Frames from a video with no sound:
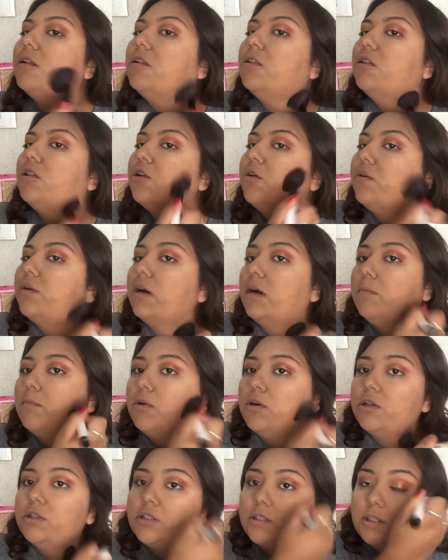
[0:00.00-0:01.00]
Laura
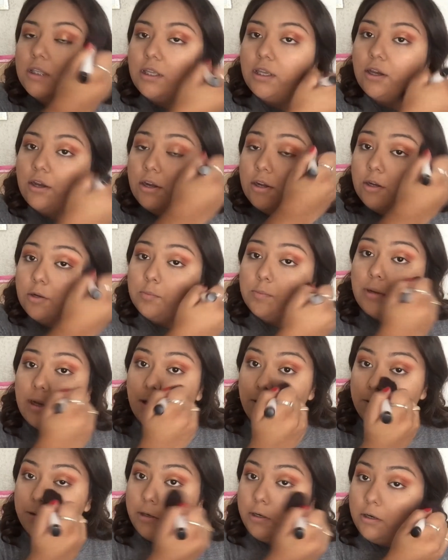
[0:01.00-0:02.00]
Mercier
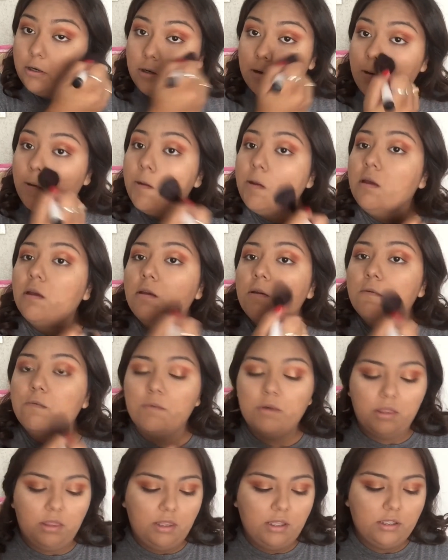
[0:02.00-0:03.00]
powder
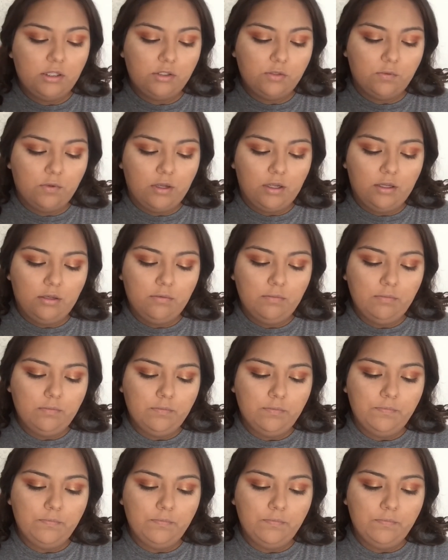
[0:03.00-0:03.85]
with this one,